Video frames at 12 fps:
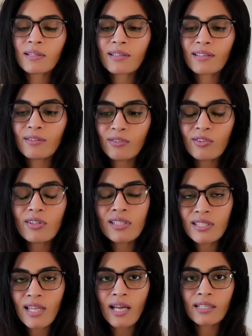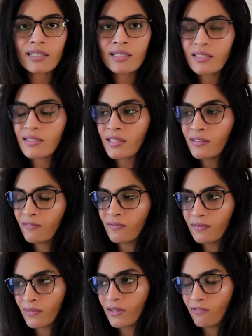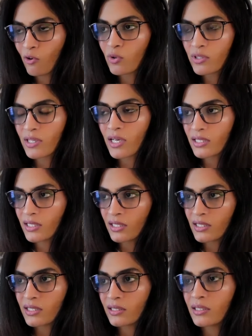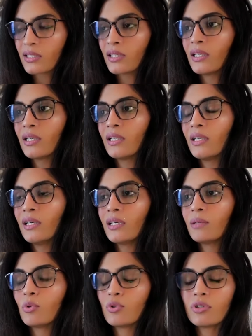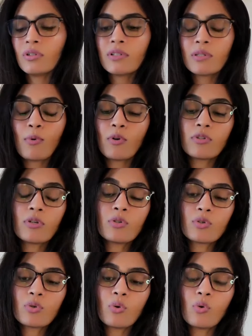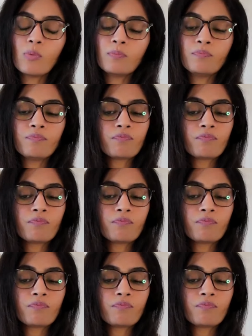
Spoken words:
you know, is that it just evokes that instant emotional response. So